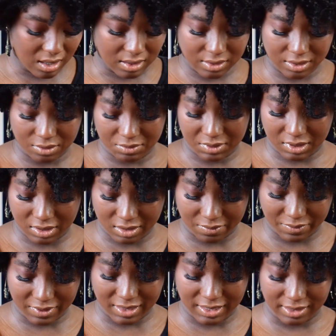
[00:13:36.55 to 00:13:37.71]
So we'll start off
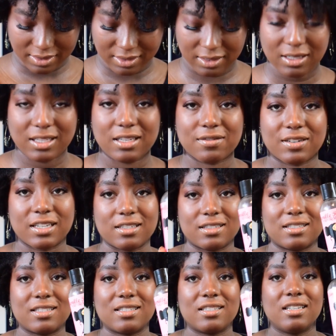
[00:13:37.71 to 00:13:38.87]
with this, a clean
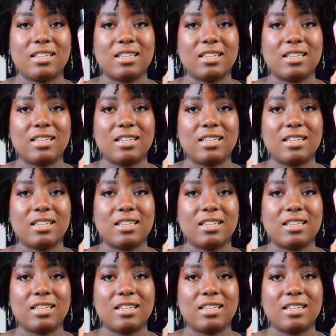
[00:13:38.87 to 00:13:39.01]
rinse.